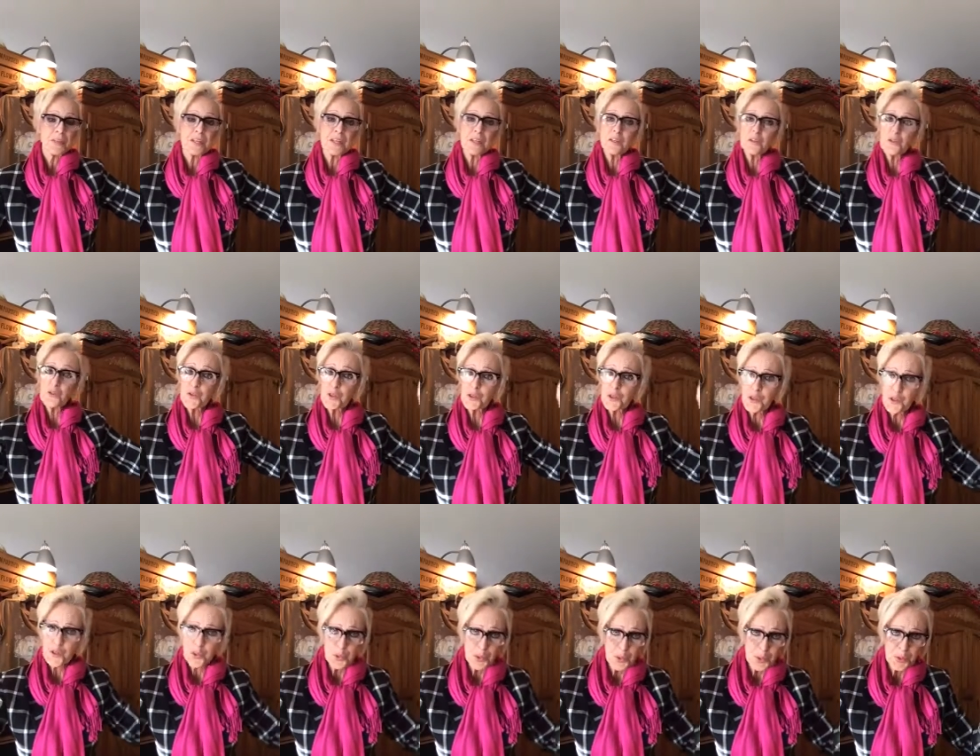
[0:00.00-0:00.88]
It's a
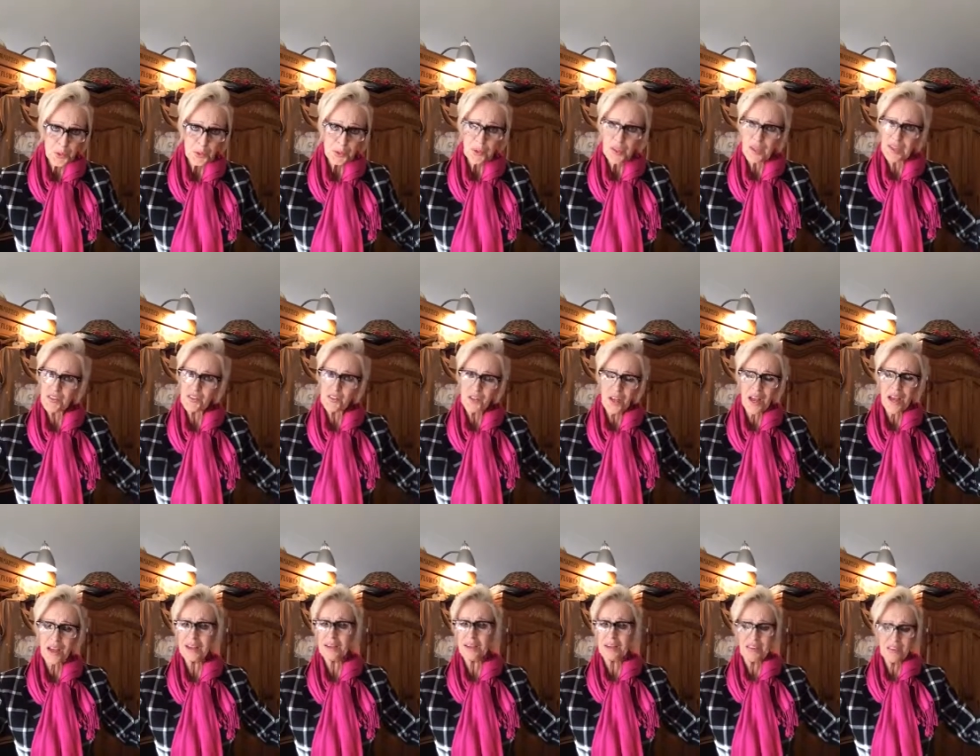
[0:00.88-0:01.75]
truth. He's
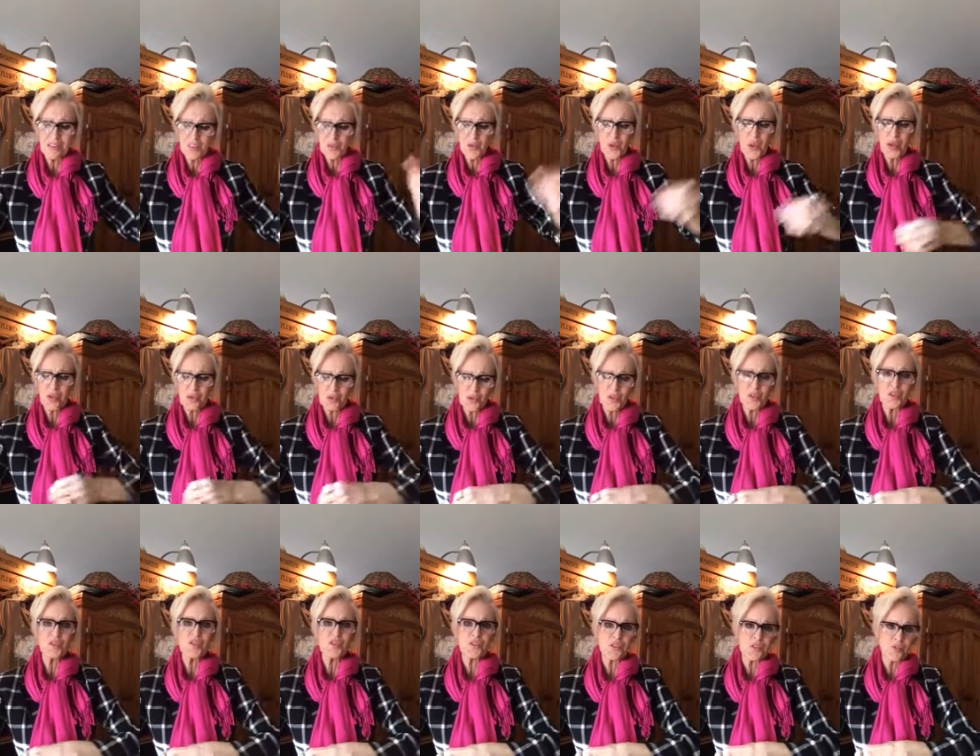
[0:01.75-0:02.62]
not he's not
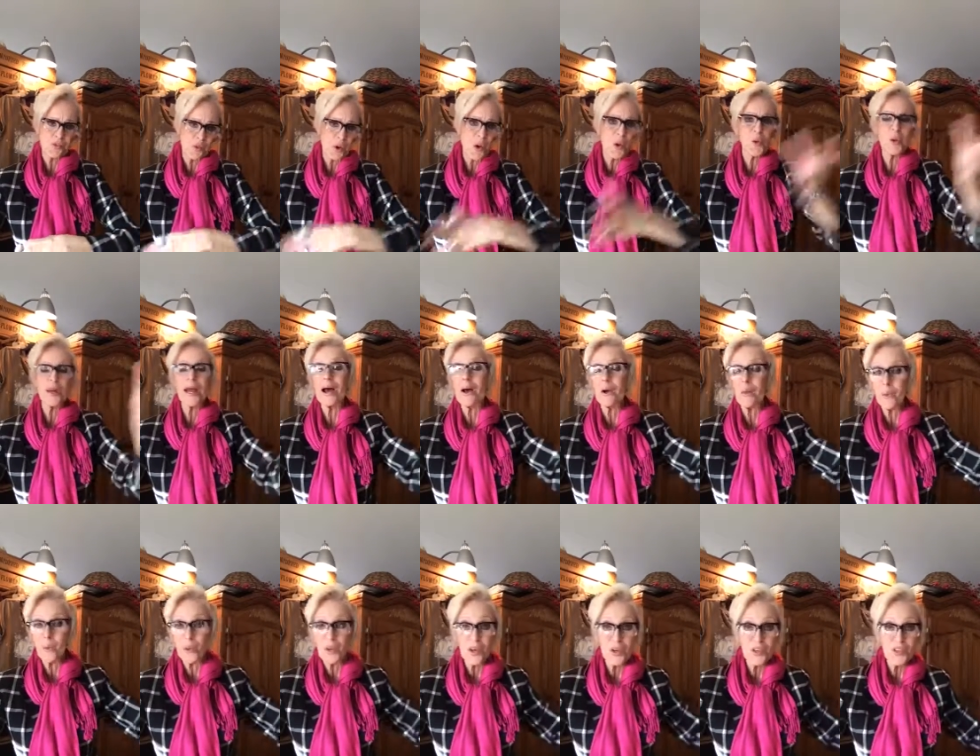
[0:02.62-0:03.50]
just throwing
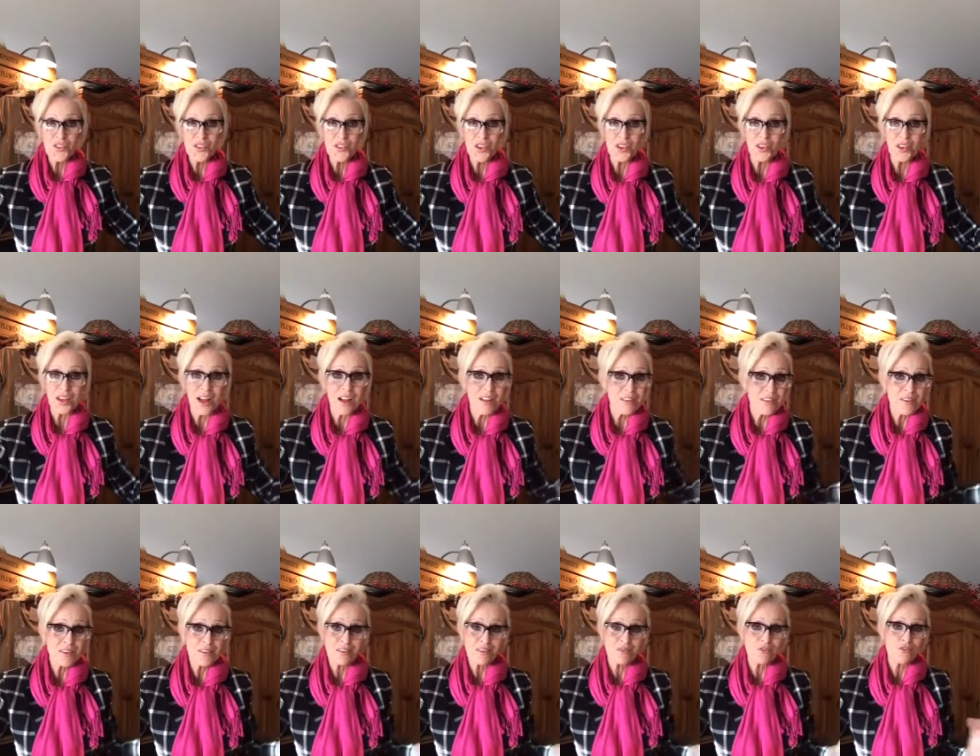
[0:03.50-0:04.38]
out words here. God
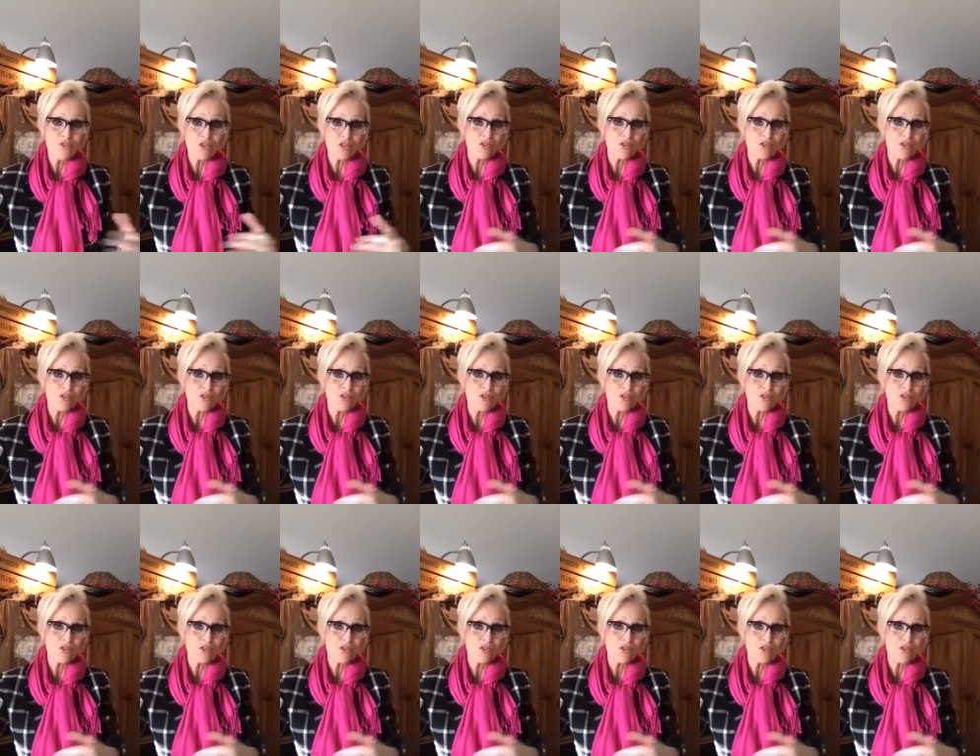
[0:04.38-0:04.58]
doesn't